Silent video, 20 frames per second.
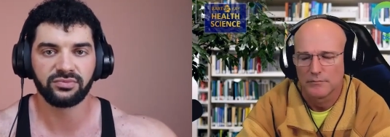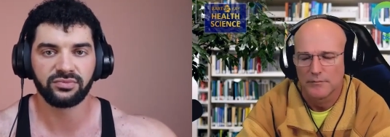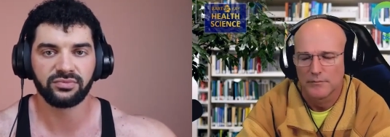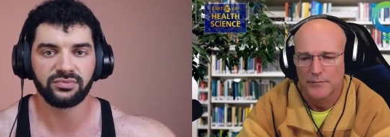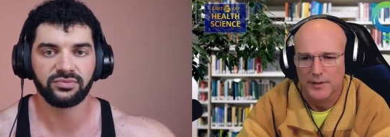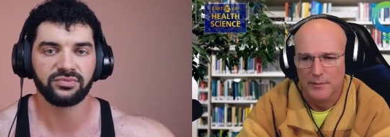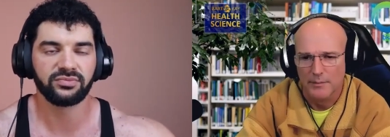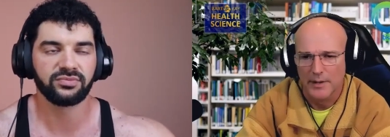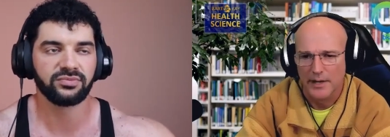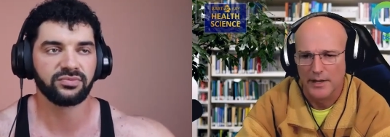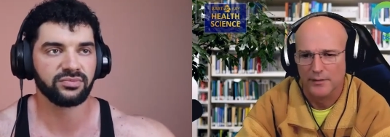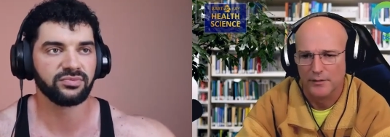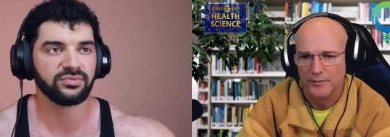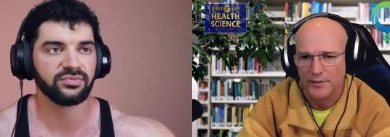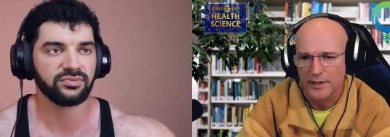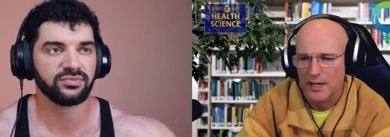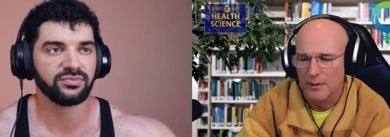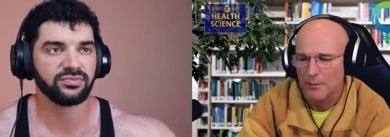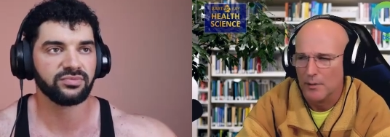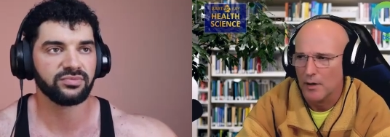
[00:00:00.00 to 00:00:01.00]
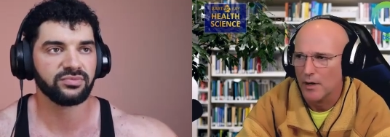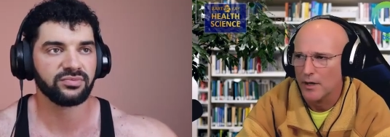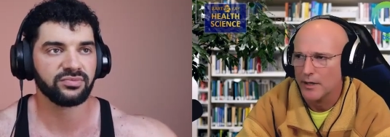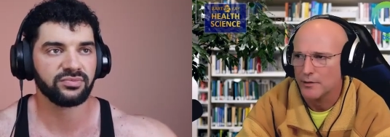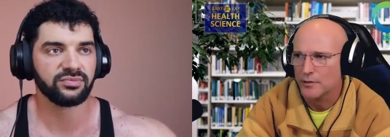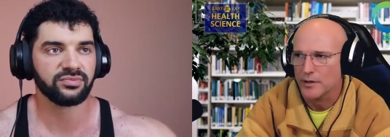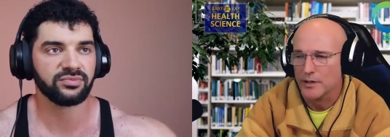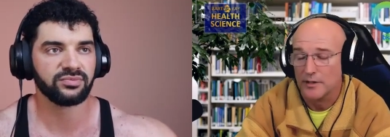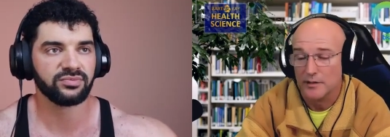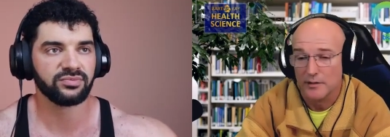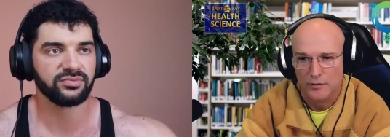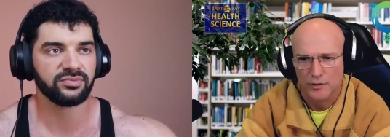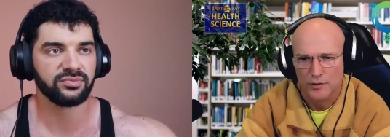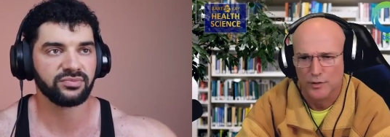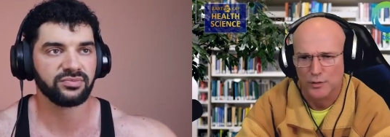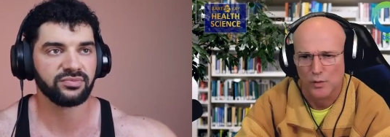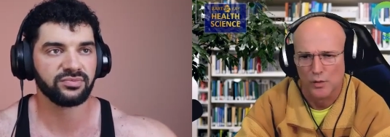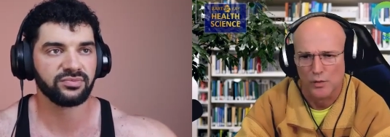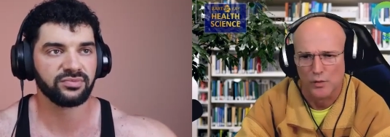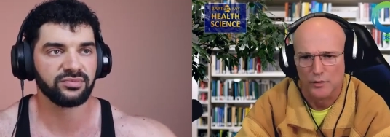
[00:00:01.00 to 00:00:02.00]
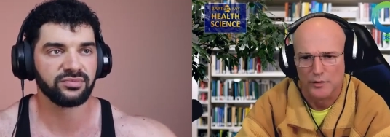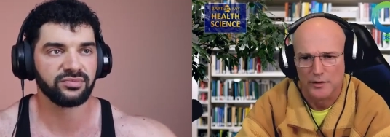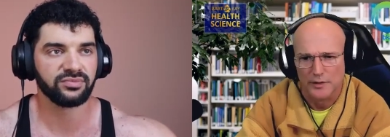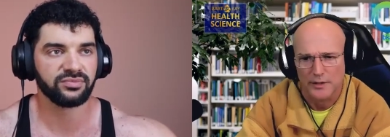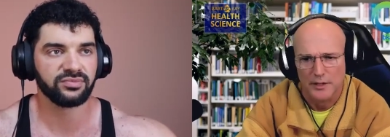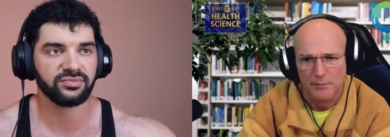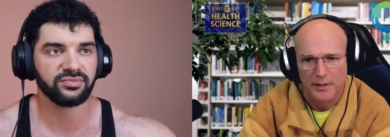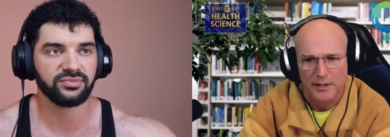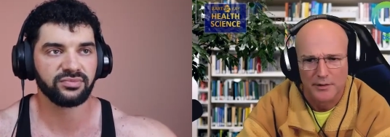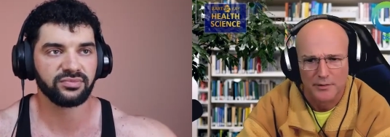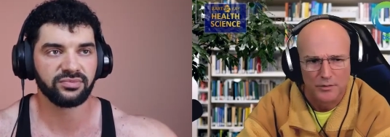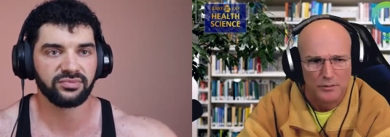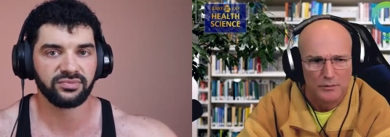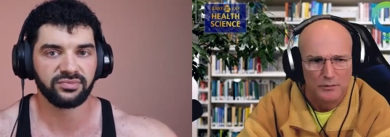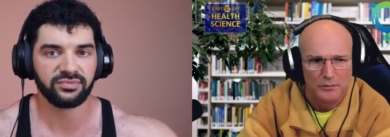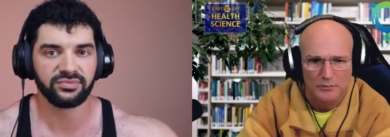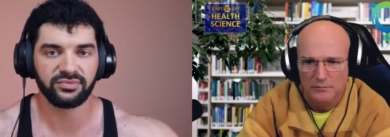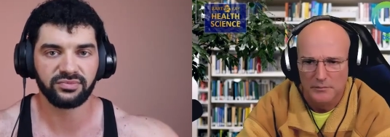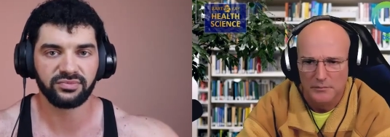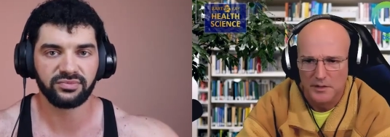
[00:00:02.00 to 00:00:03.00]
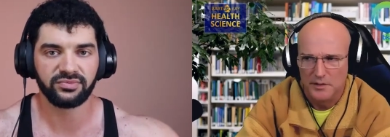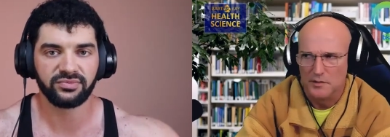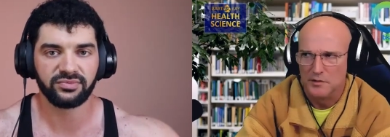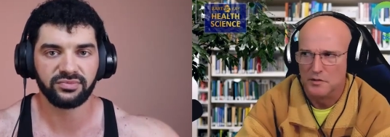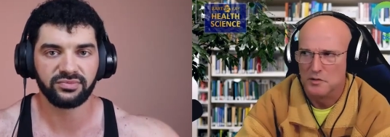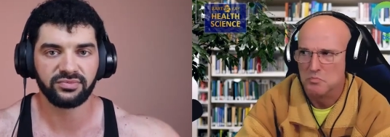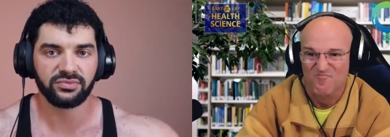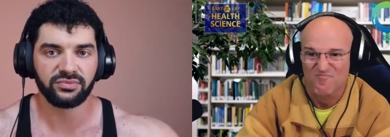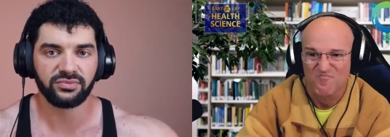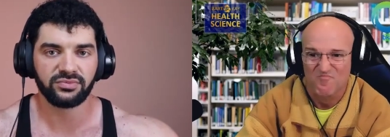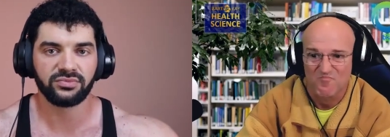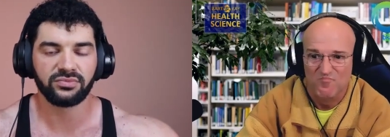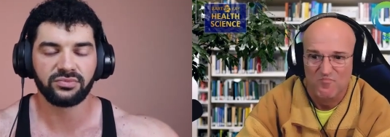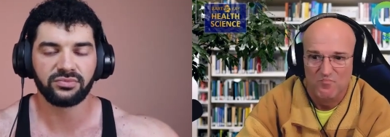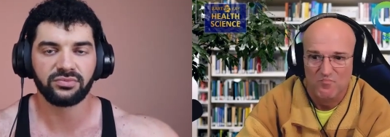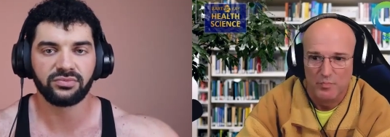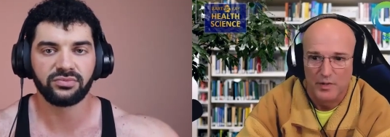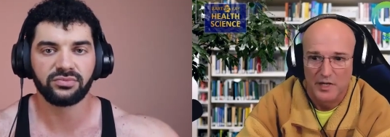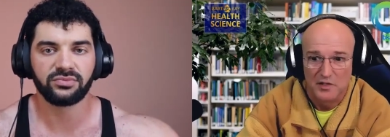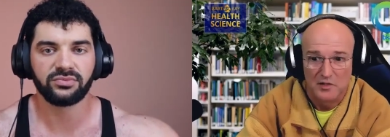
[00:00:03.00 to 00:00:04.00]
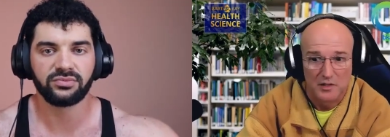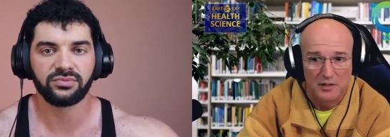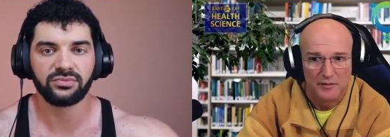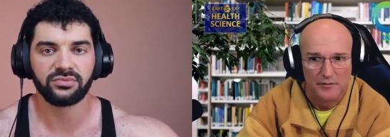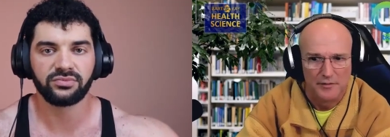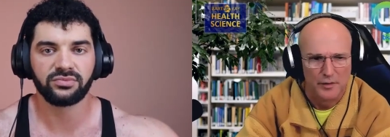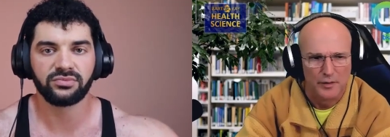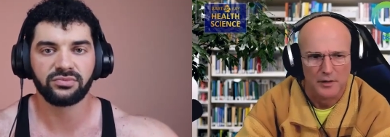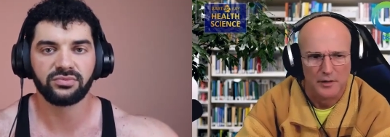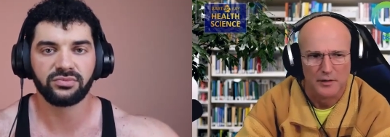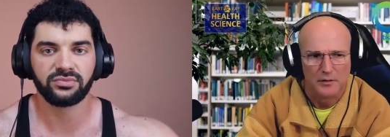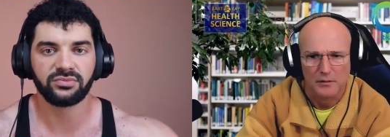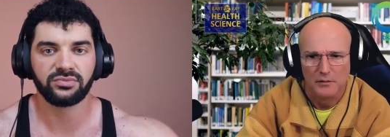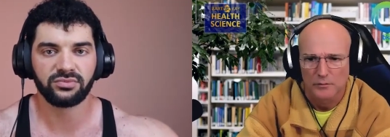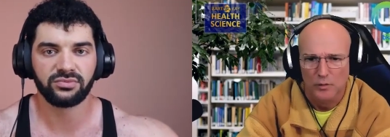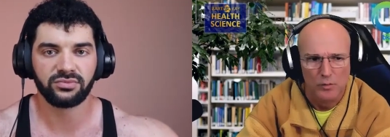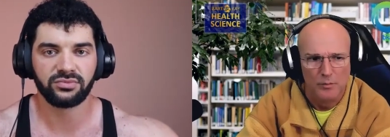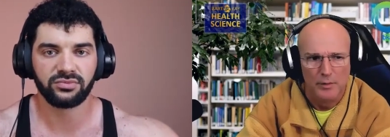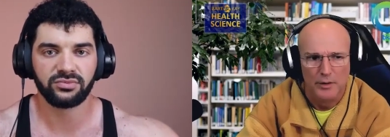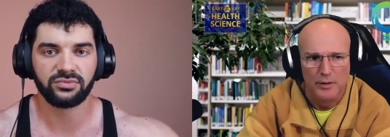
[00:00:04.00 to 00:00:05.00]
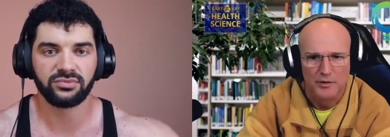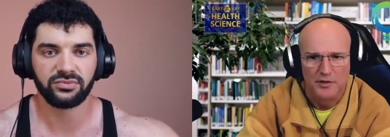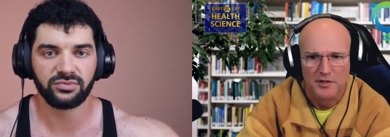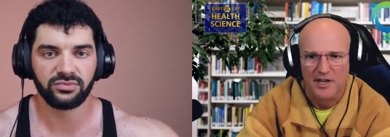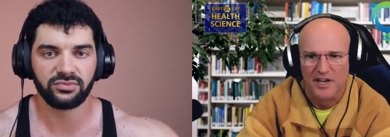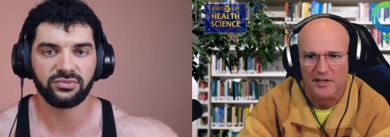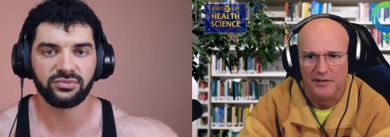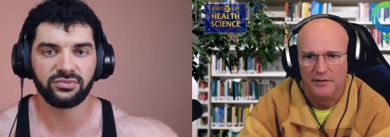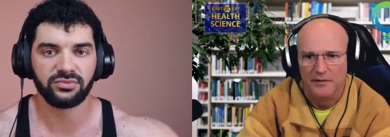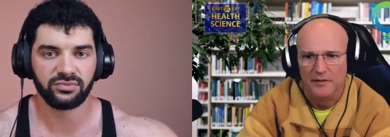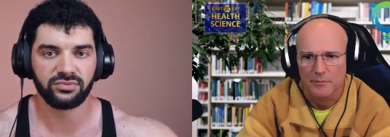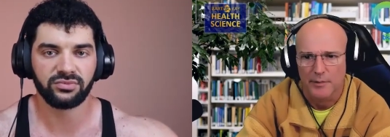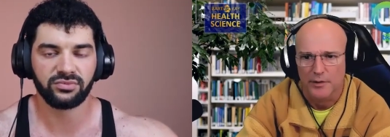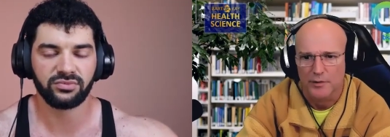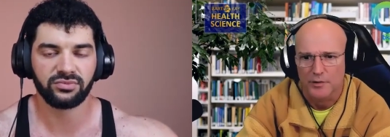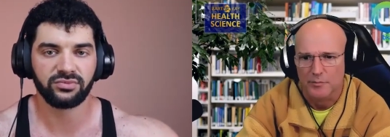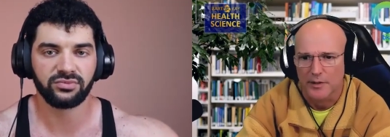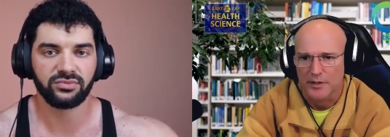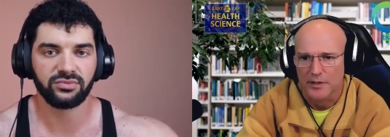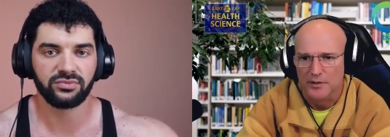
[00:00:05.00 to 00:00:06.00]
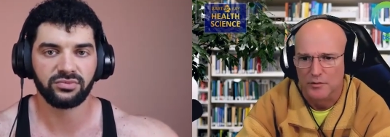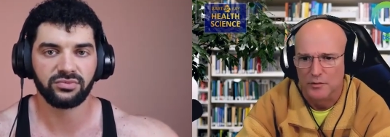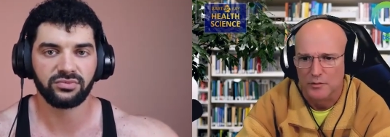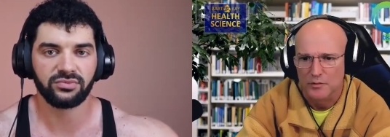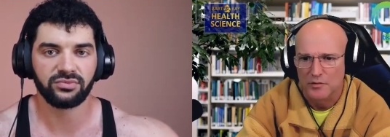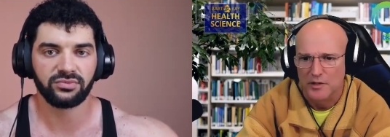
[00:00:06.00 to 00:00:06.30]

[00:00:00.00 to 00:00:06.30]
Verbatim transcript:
Speaker 1: The amount of carbohydrate stored in a muscle is basically very little, almost none in most muscles,